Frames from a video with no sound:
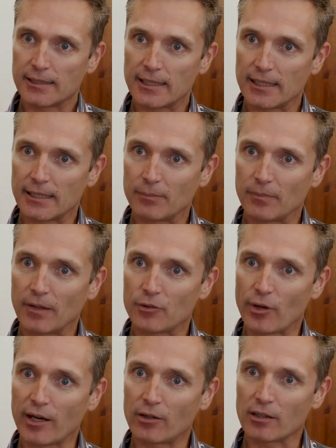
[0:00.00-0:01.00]
um, the
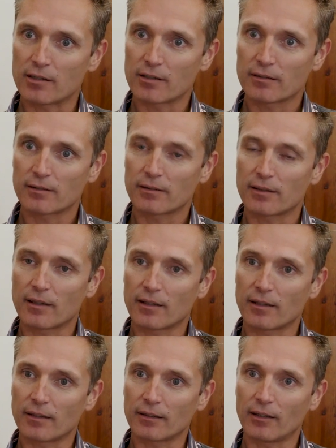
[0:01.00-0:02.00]
Draycott,
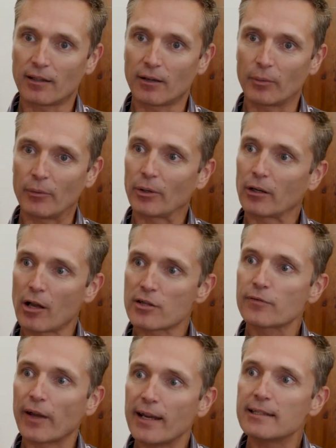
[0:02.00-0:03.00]
uh, you know, we were
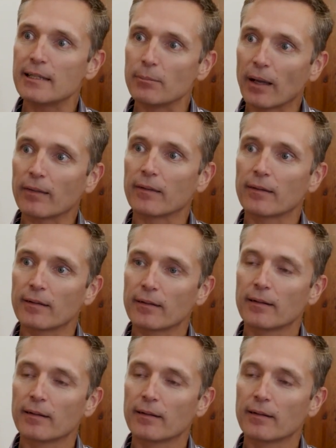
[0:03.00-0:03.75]
closed for eighteen months.